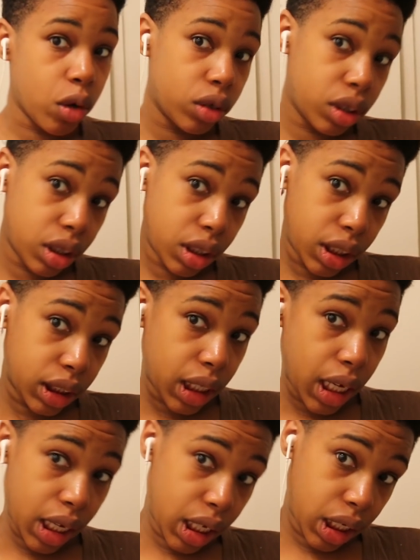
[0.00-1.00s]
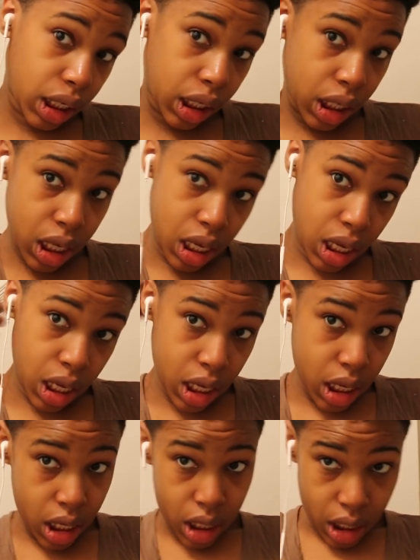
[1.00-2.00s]
most of the detangling
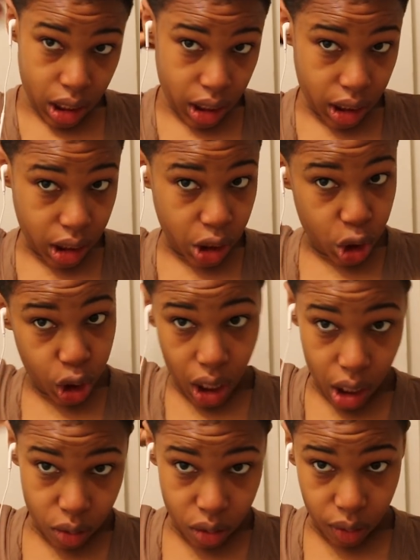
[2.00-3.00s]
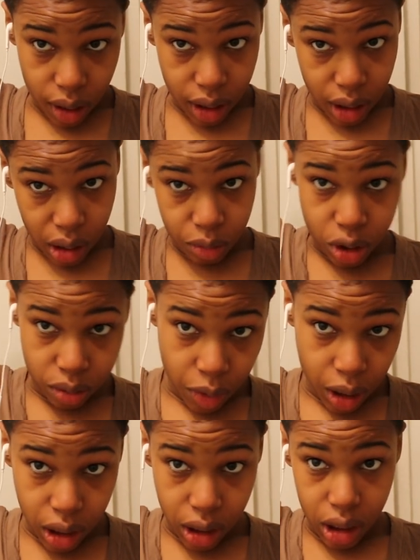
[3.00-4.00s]
in the shower. Right now, I'm just
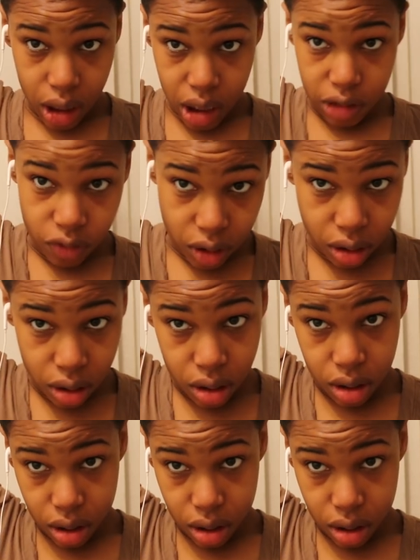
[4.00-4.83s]
making it even.